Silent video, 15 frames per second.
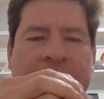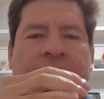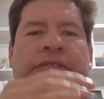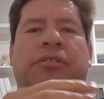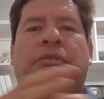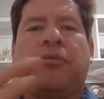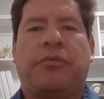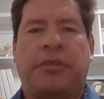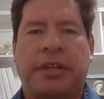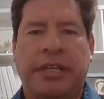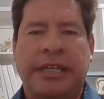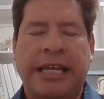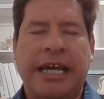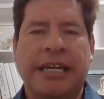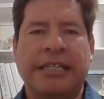so
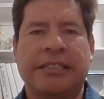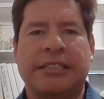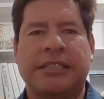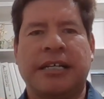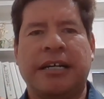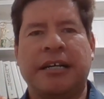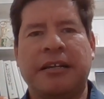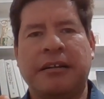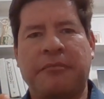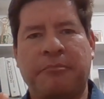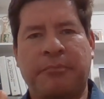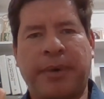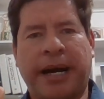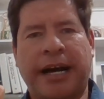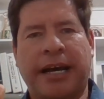that is done
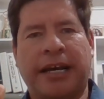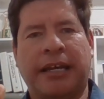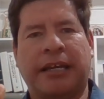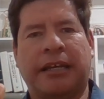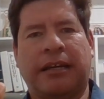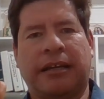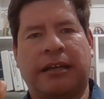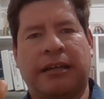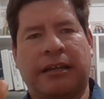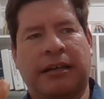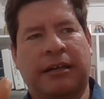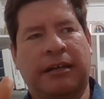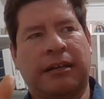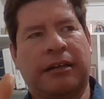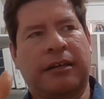by
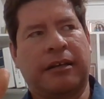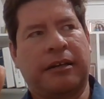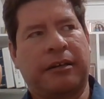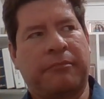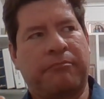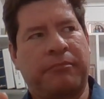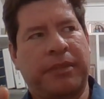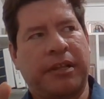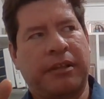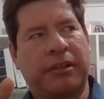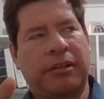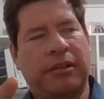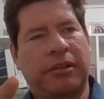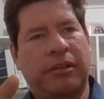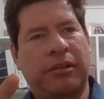uh,
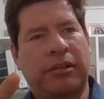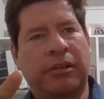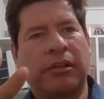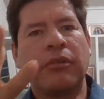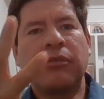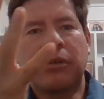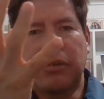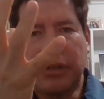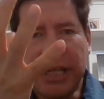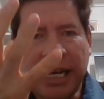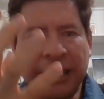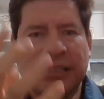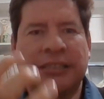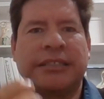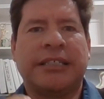
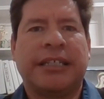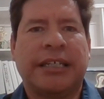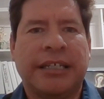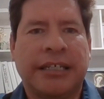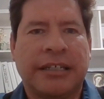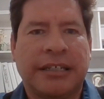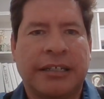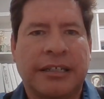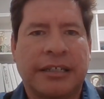localizing